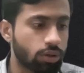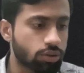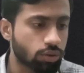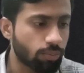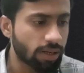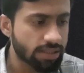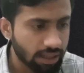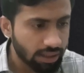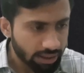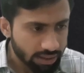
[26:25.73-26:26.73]
So
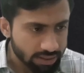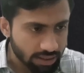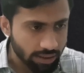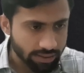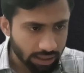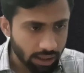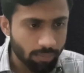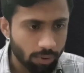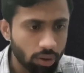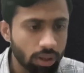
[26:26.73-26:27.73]
basically, it is asking
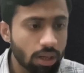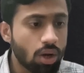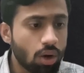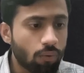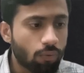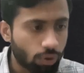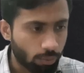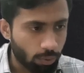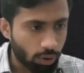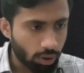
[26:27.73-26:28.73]
about
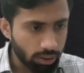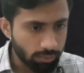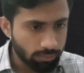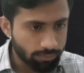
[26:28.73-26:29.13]
football.